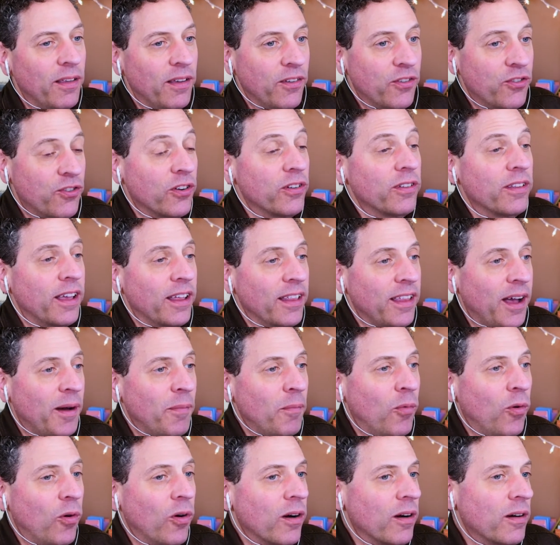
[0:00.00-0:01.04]
certainly a lot
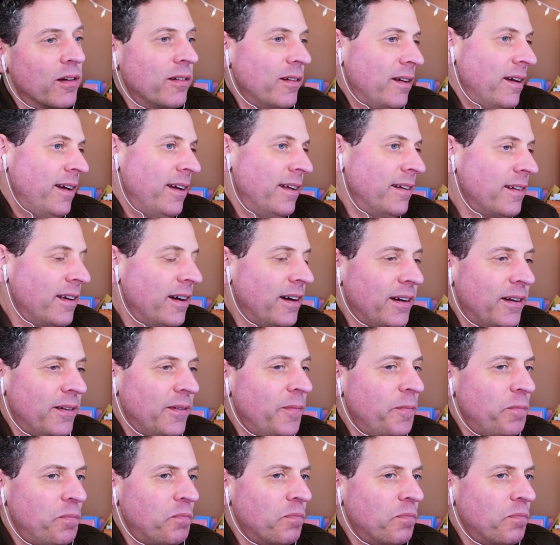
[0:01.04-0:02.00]
more. And